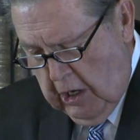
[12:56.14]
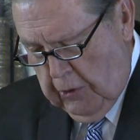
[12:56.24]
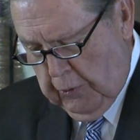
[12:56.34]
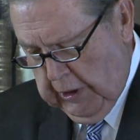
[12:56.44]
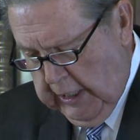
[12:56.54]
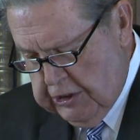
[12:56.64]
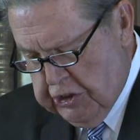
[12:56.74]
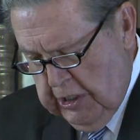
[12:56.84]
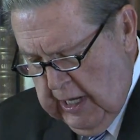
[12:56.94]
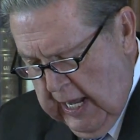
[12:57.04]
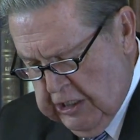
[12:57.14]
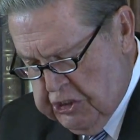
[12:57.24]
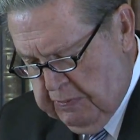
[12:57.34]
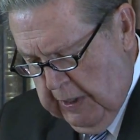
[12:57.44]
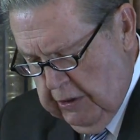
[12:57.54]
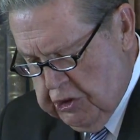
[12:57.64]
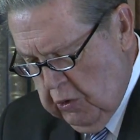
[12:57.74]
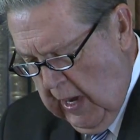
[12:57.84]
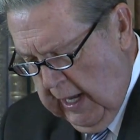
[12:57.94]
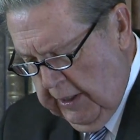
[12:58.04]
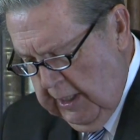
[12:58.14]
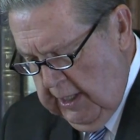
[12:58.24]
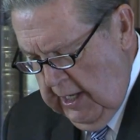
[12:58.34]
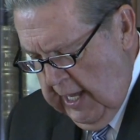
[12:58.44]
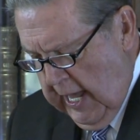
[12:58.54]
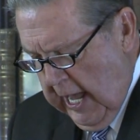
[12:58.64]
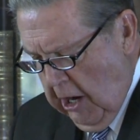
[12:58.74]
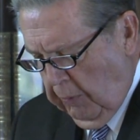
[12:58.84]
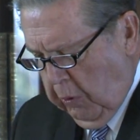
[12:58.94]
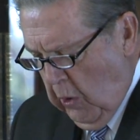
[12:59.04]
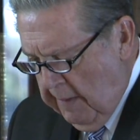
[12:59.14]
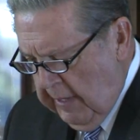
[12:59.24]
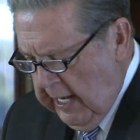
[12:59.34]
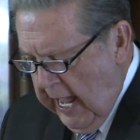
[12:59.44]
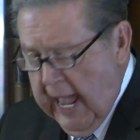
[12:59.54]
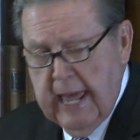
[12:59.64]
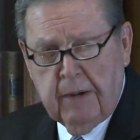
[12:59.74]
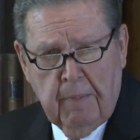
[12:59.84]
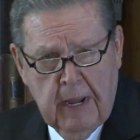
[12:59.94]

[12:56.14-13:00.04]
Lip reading: "Religion and spirituality help women and